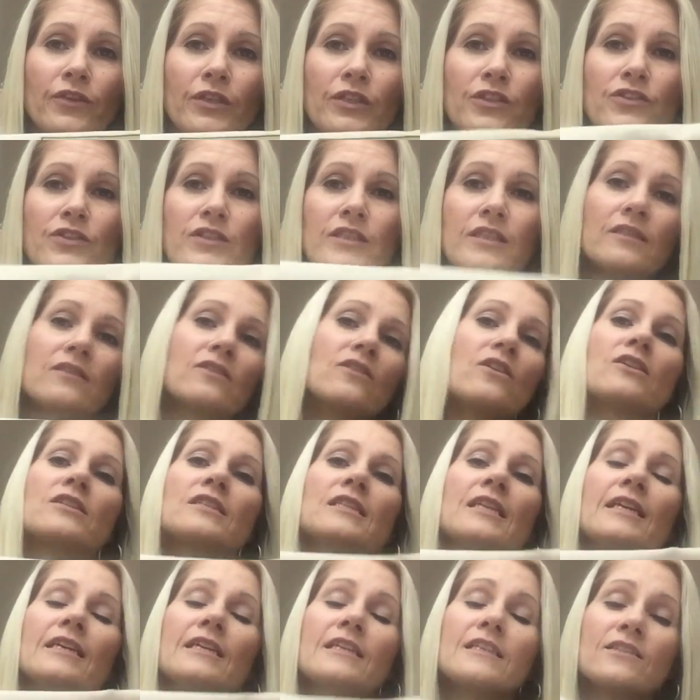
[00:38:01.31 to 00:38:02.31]
you're interested in those,
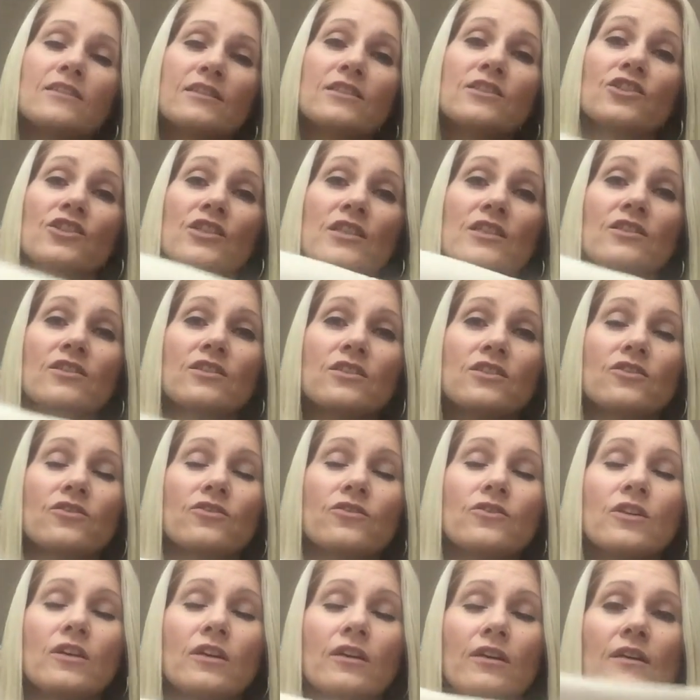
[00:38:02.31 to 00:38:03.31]
ladies, I suggest
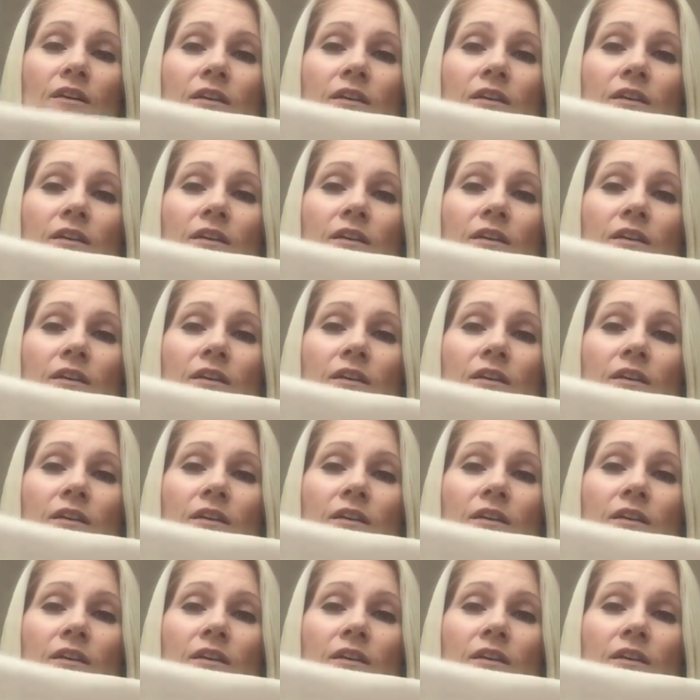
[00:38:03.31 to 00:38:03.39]
you